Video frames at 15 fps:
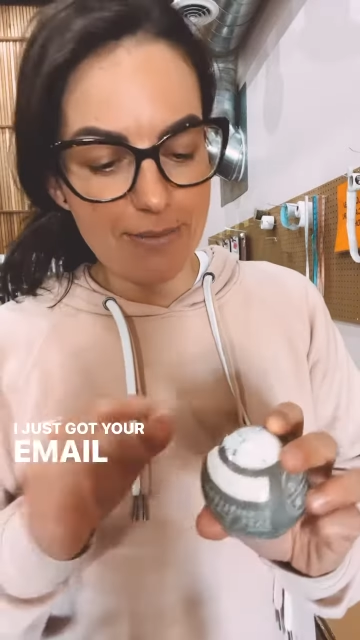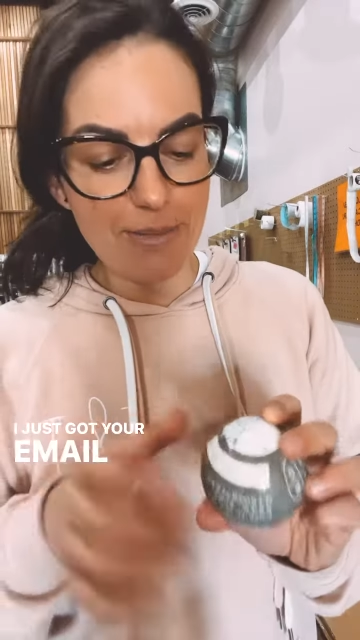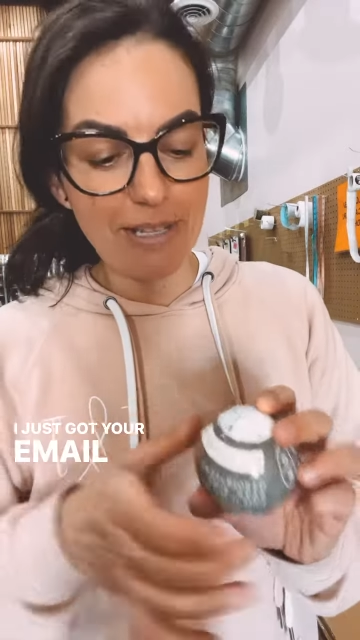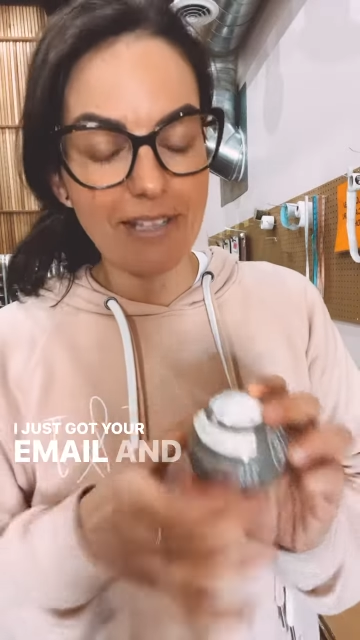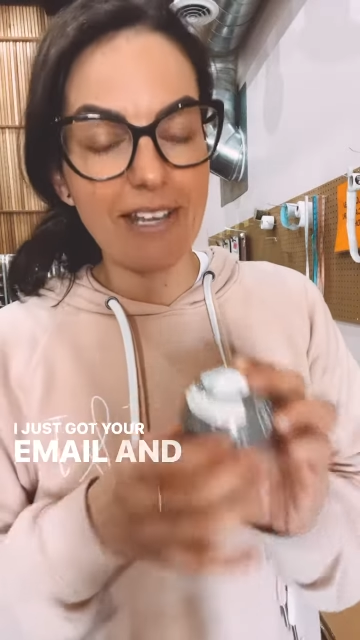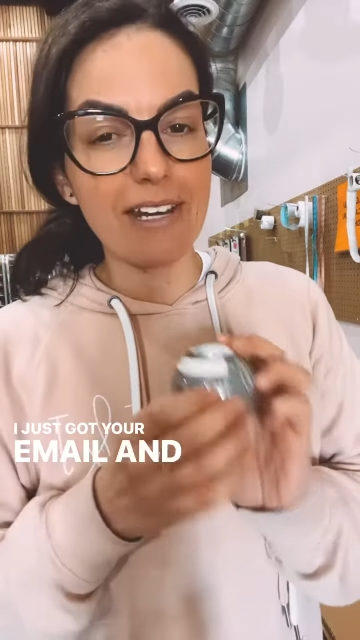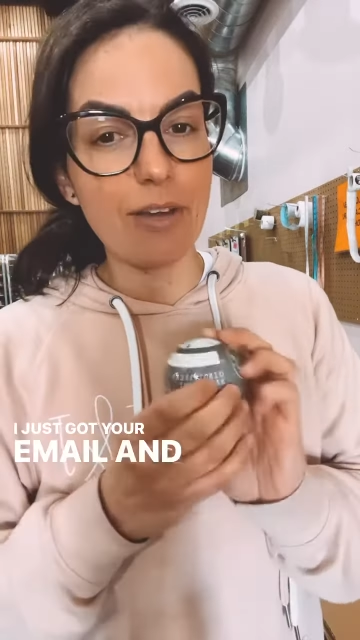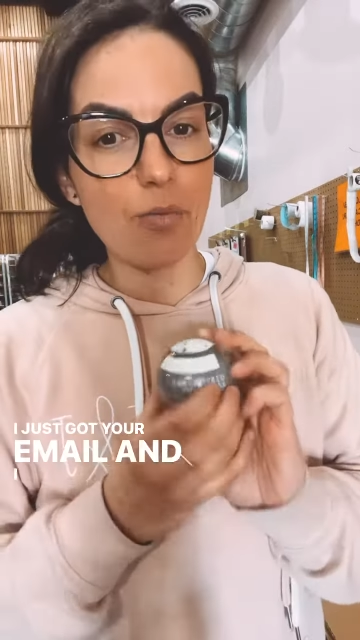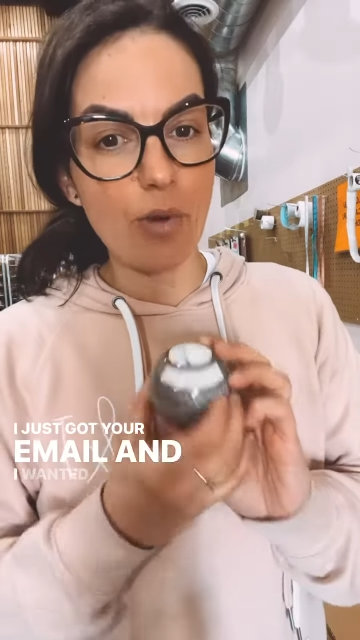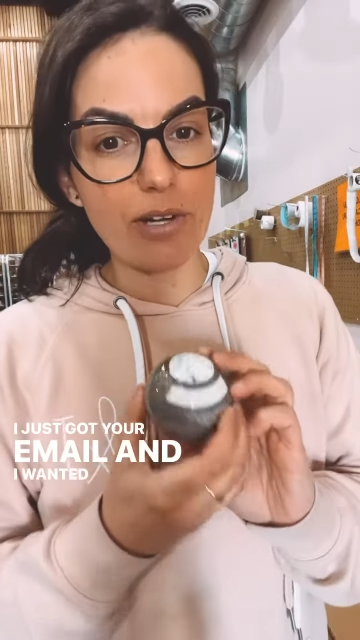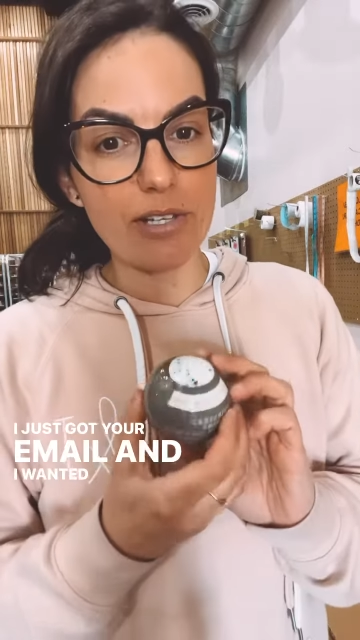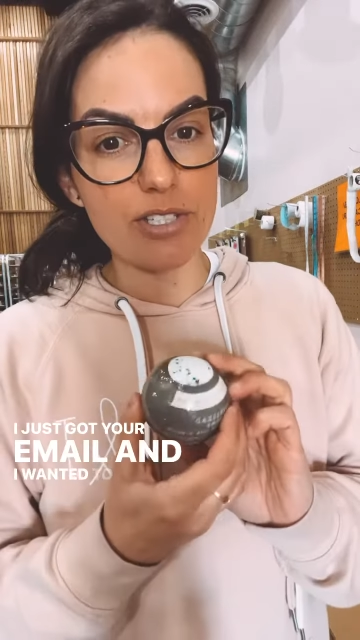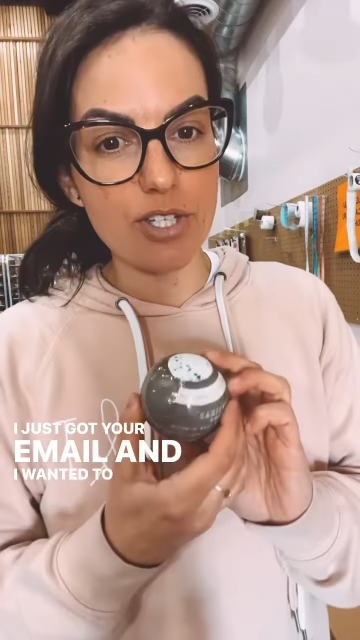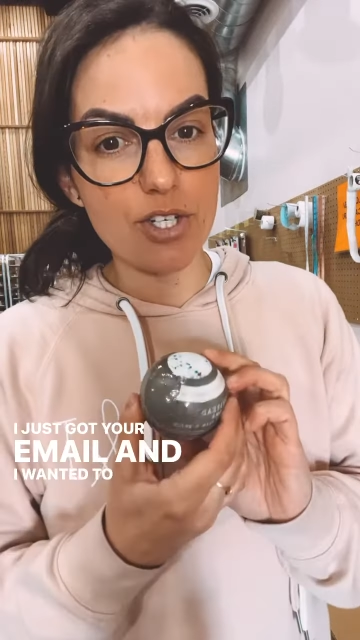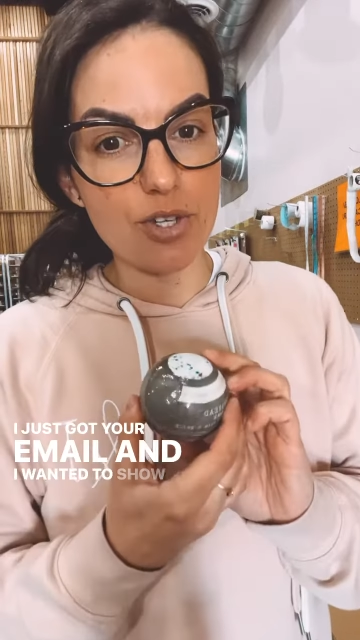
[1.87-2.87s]
email and I
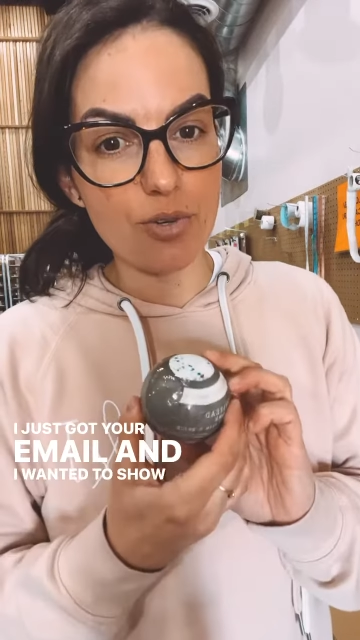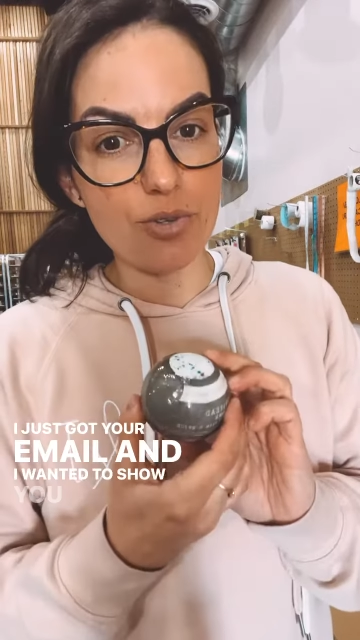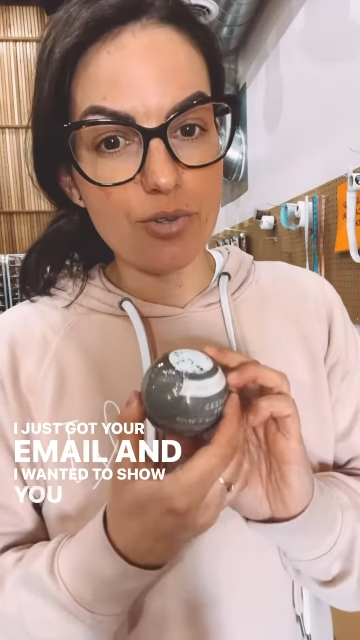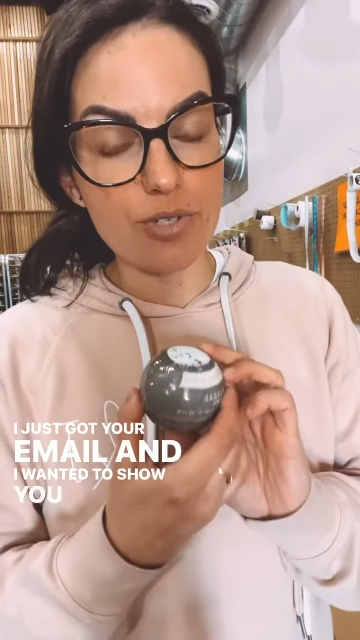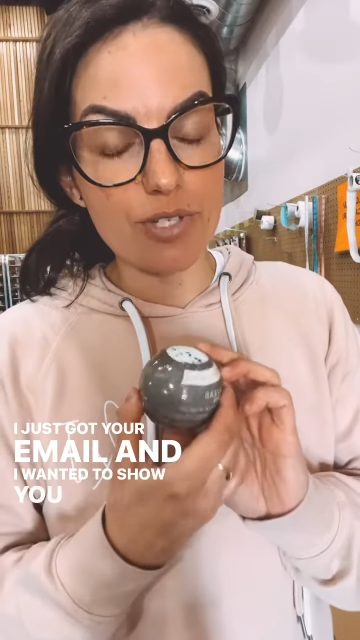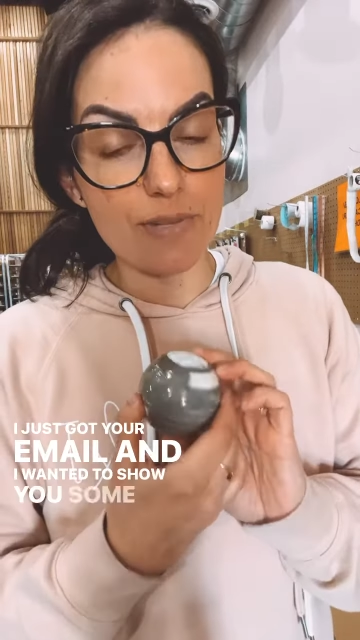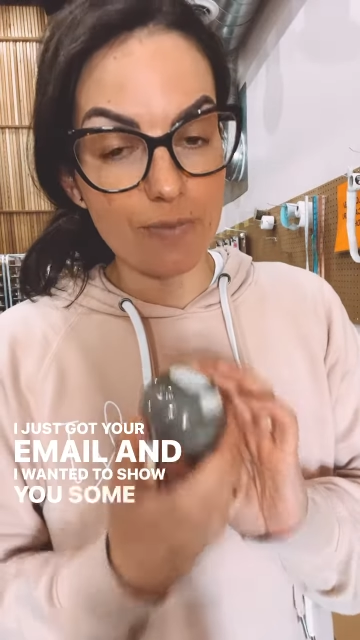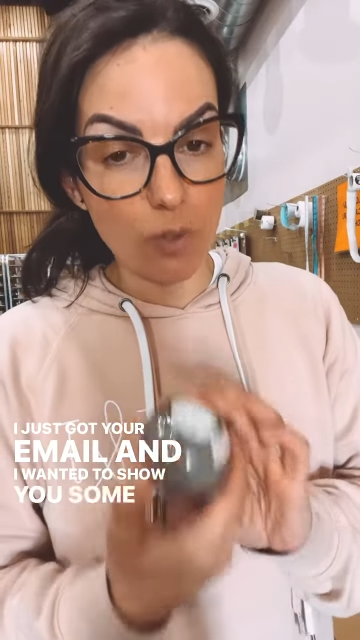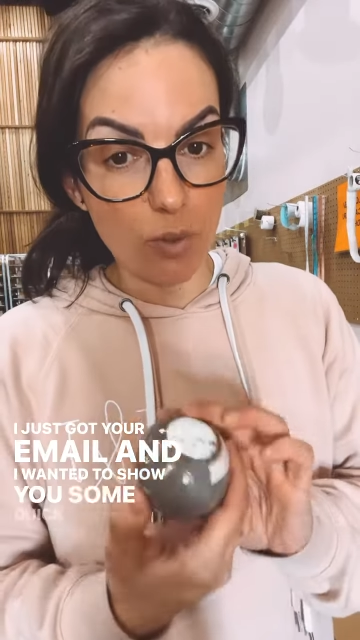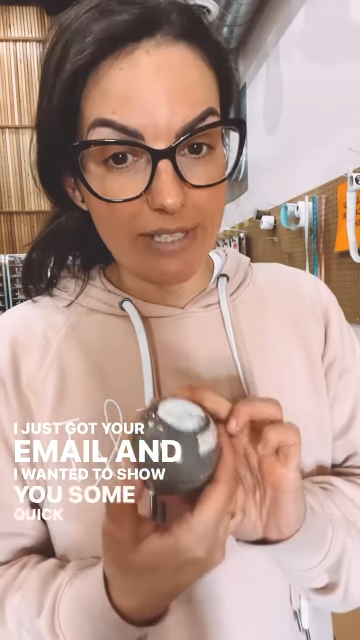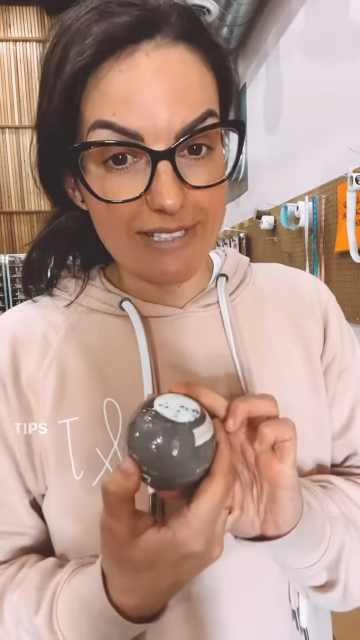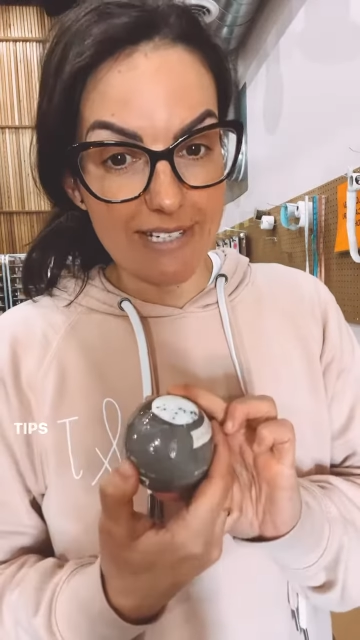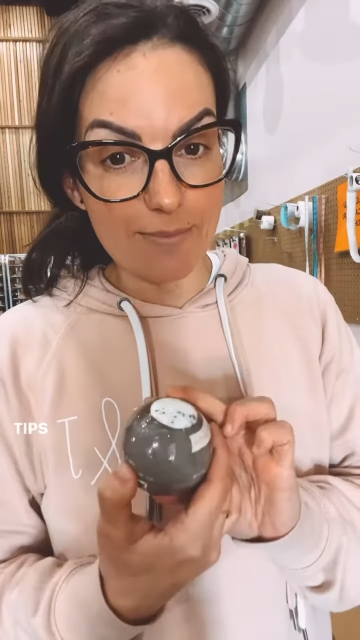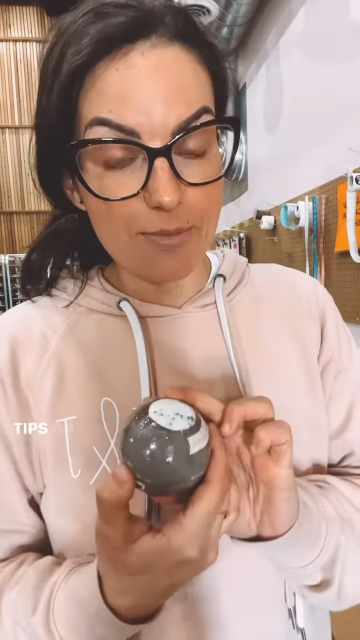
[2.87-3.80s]
wanted to show you some quick